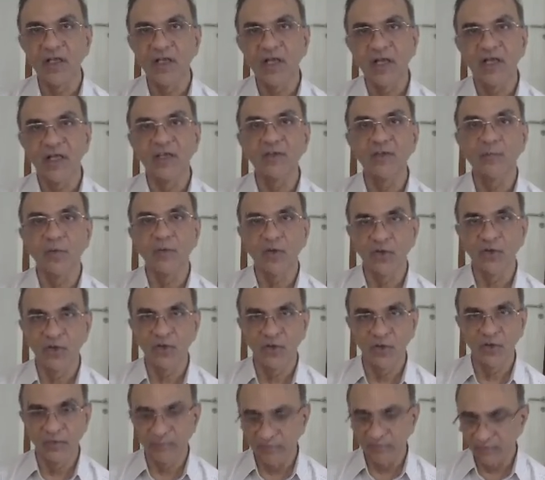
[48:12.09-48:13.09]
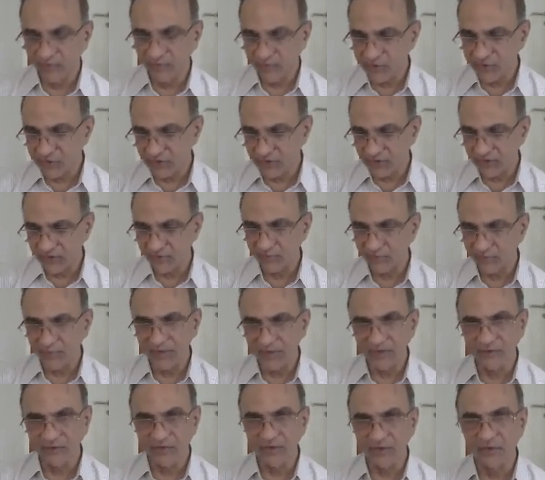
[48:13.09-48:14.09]
is spondyloepiphyseal
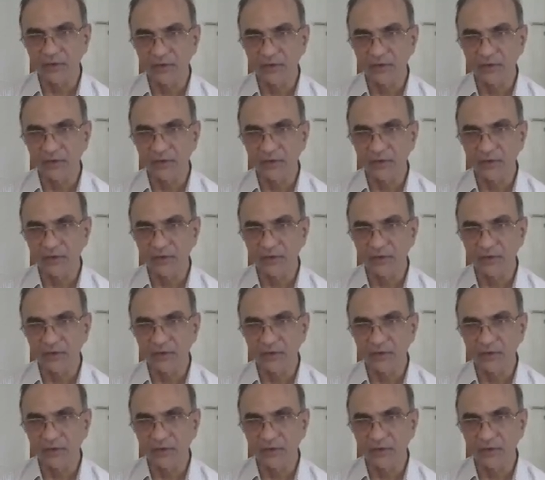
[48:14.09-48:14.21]
dysplasia.